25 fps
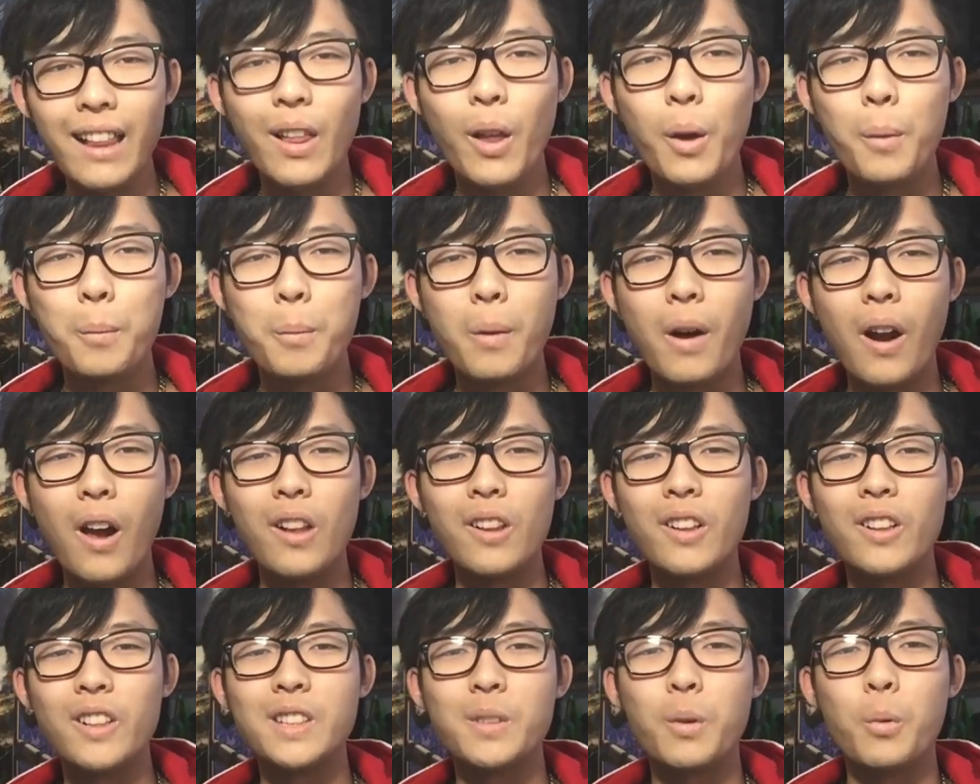Hello
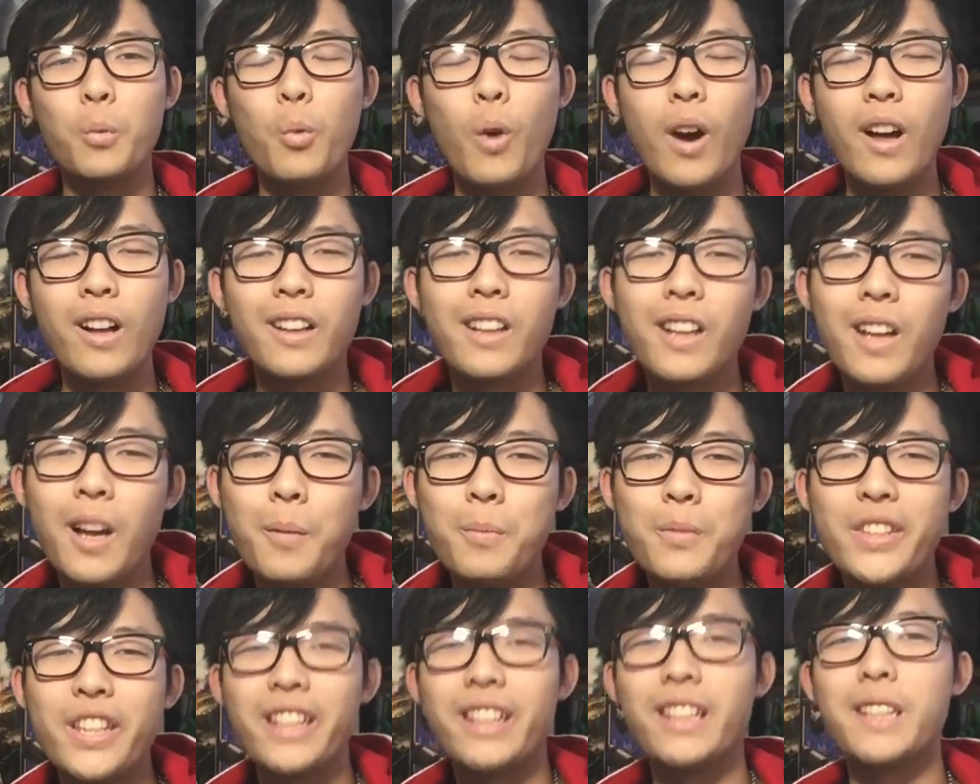Brawlers,
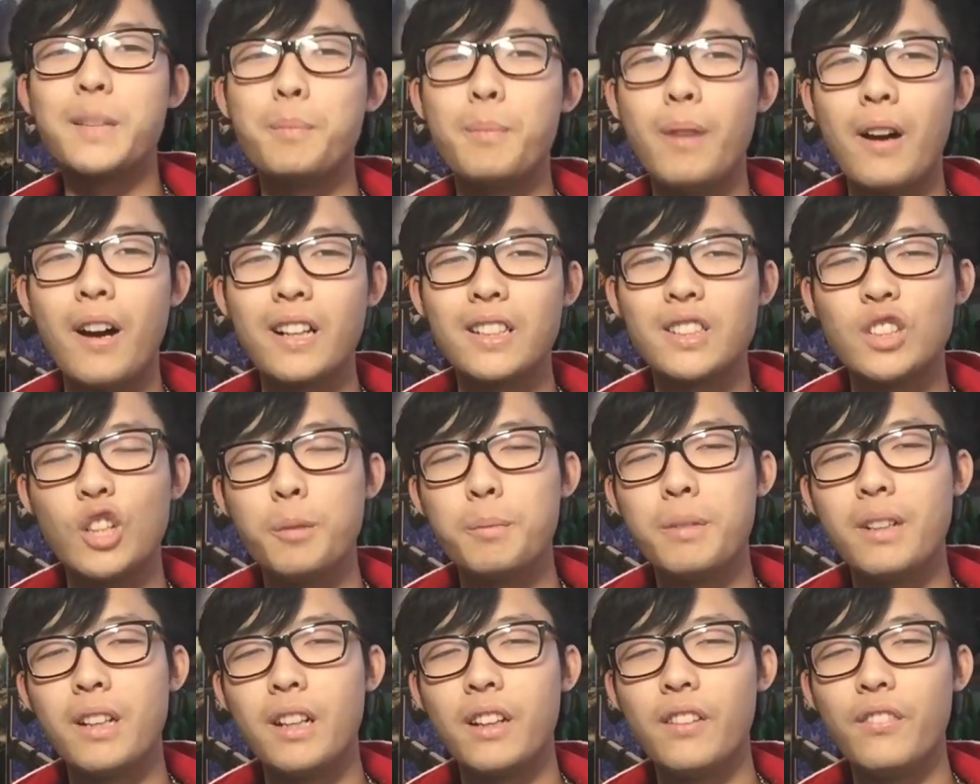welcome to this box
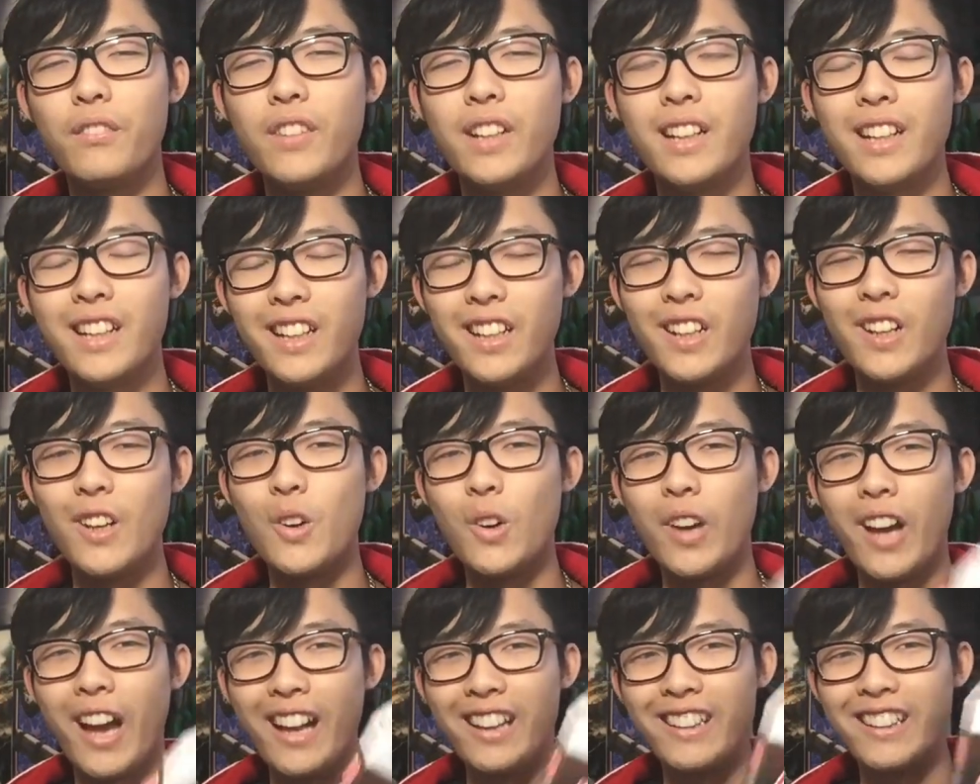opening
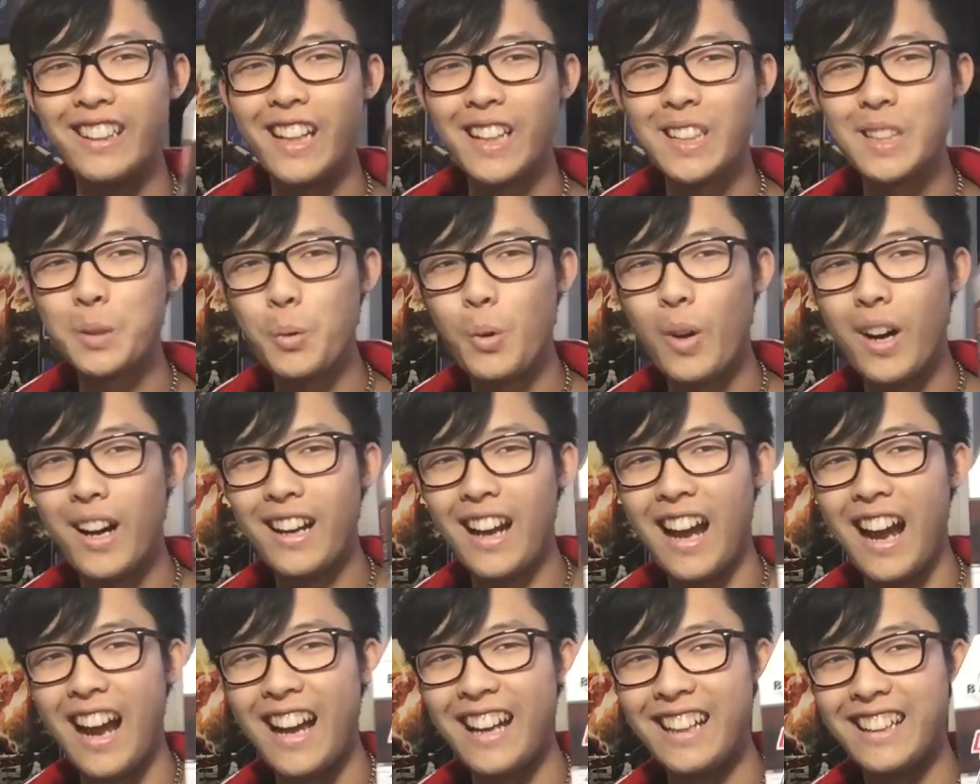video, and guess
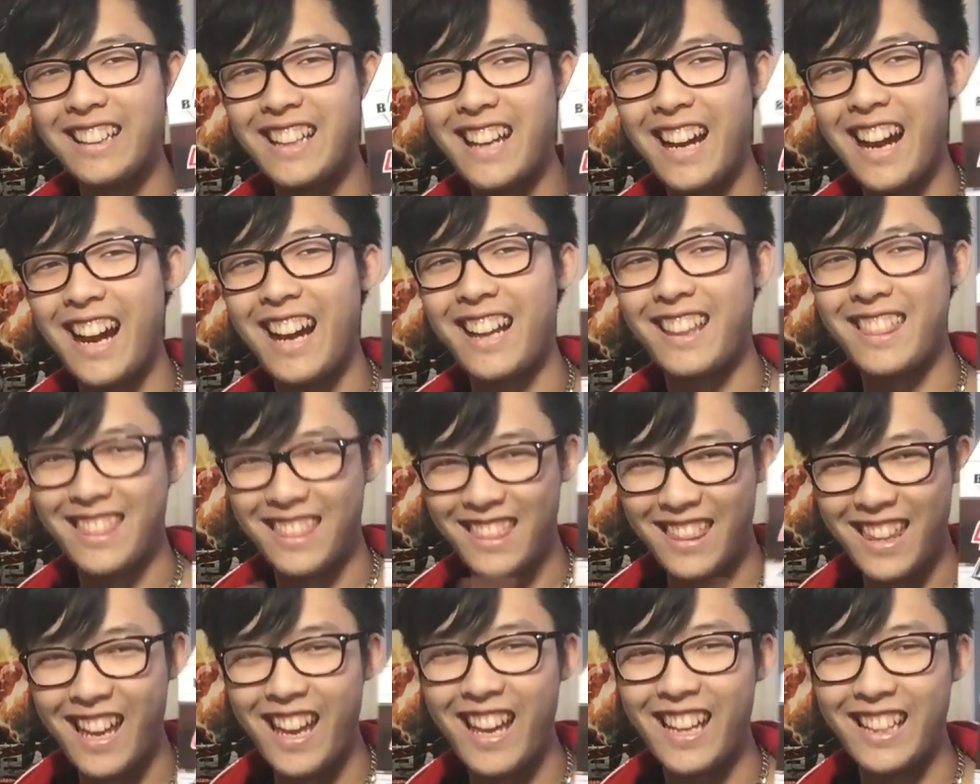what? I got
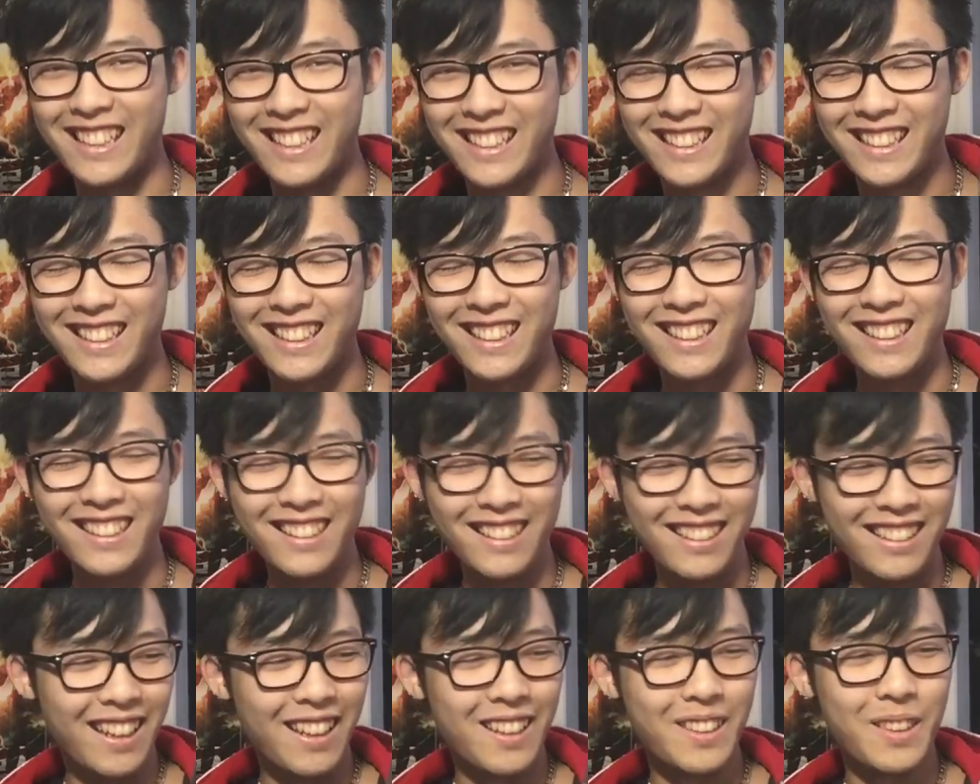this
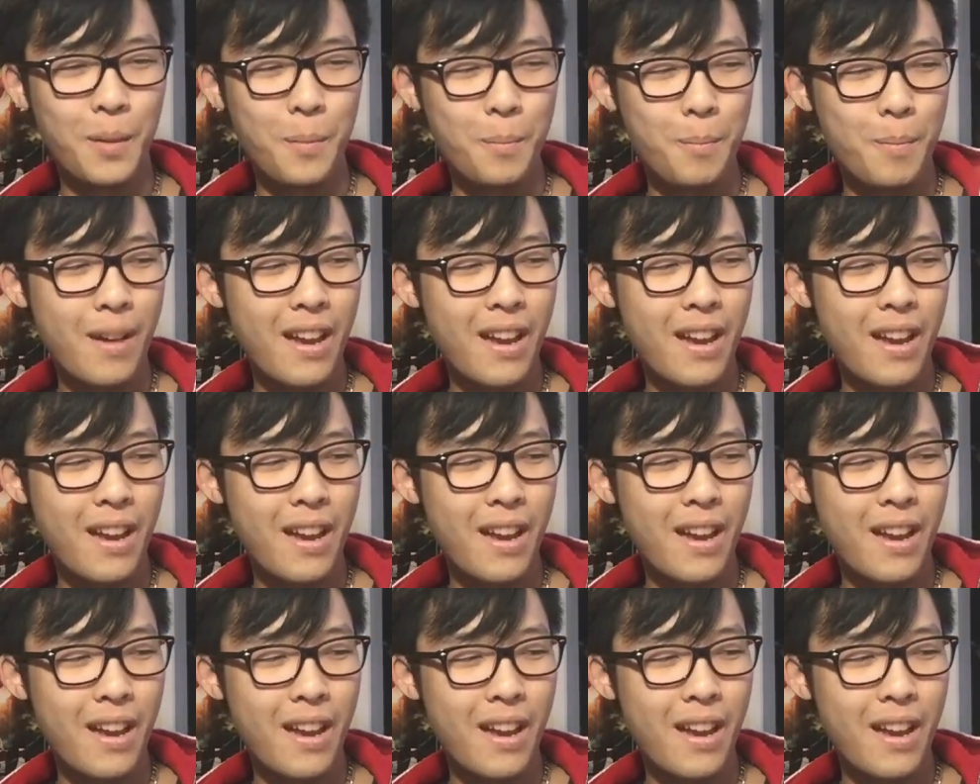in the